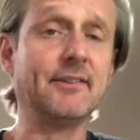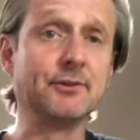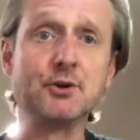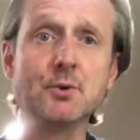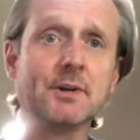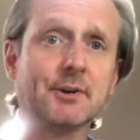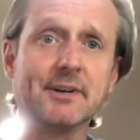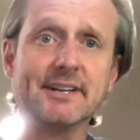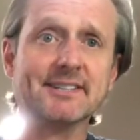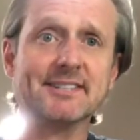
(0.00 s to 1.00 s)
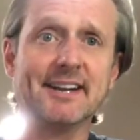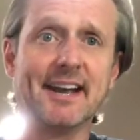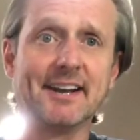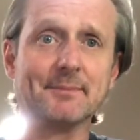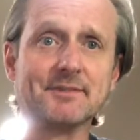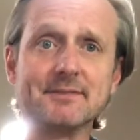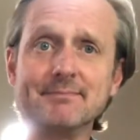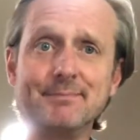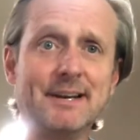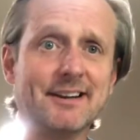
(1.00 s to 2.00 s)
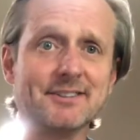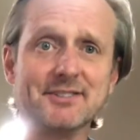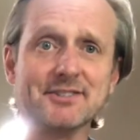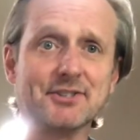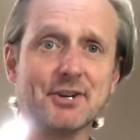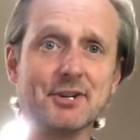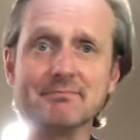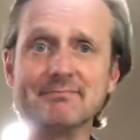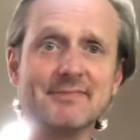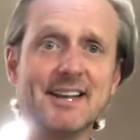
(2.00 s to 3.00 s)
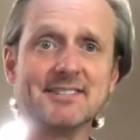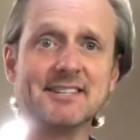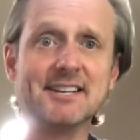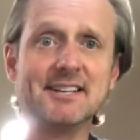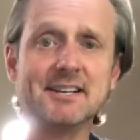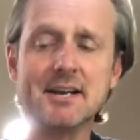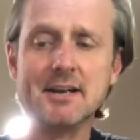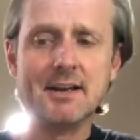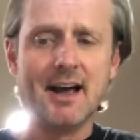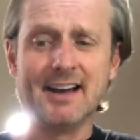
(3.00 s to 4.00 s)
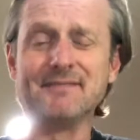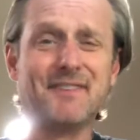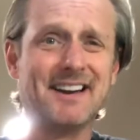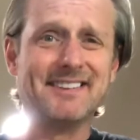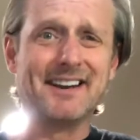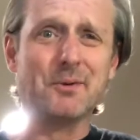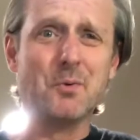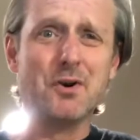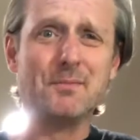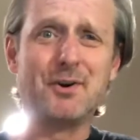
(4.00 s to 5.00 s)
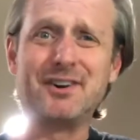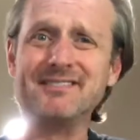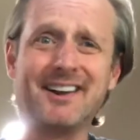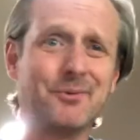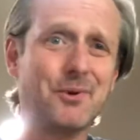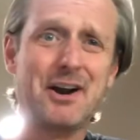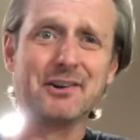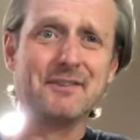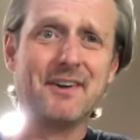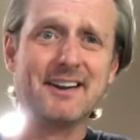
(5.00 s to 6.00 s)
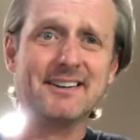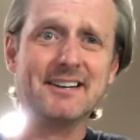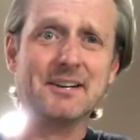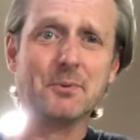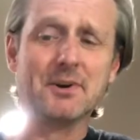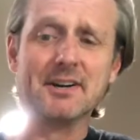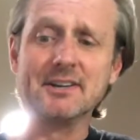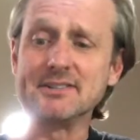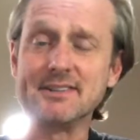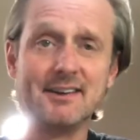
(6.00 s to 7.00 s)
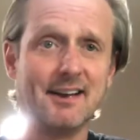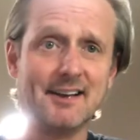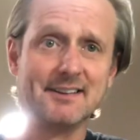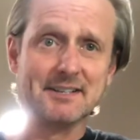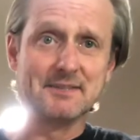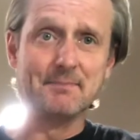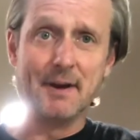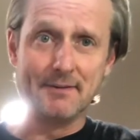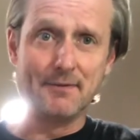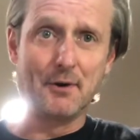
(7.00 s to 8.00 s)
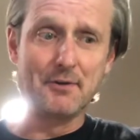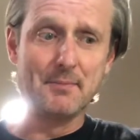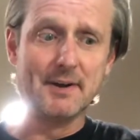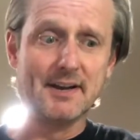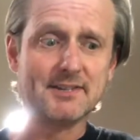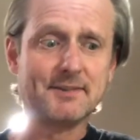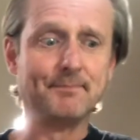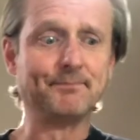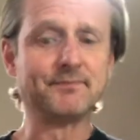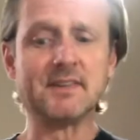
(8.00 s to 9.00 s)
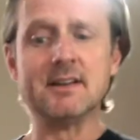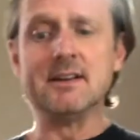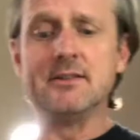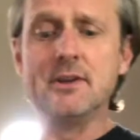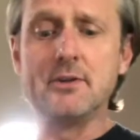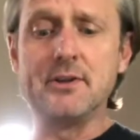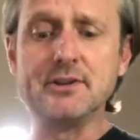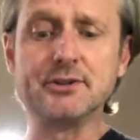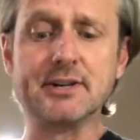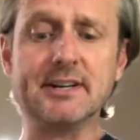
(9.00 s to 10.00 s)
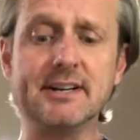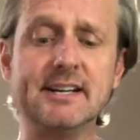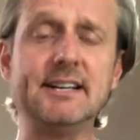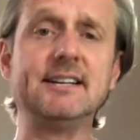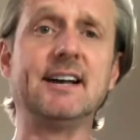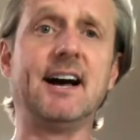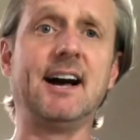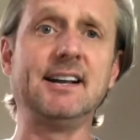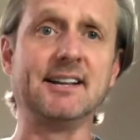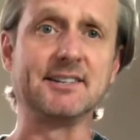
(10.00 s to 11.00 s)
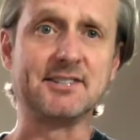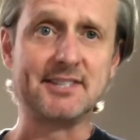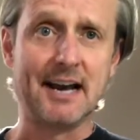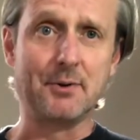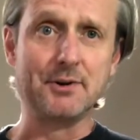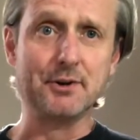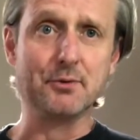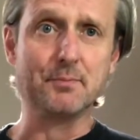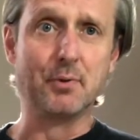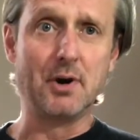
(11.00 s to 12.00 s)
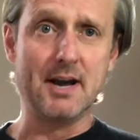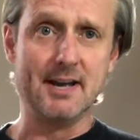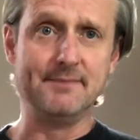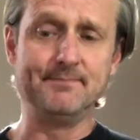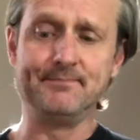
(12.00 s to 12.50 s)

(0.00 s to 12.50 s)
Two ingredients in Adams, peanuts and salt, that's it. I can find that at Walmart. I rarely find it anywhere else. I think it's by far the best. The other things you're going to need, I like sourdough bread,